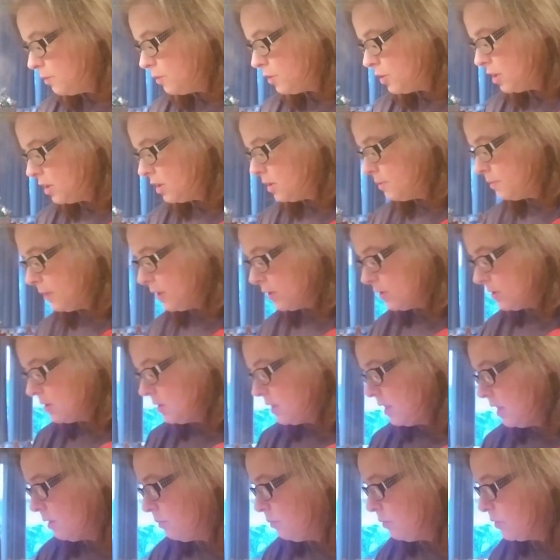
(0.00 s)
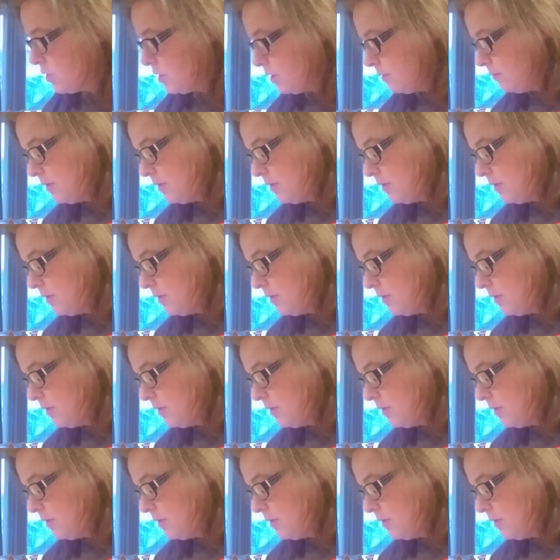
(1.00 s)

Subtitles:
cheese melted down, which I've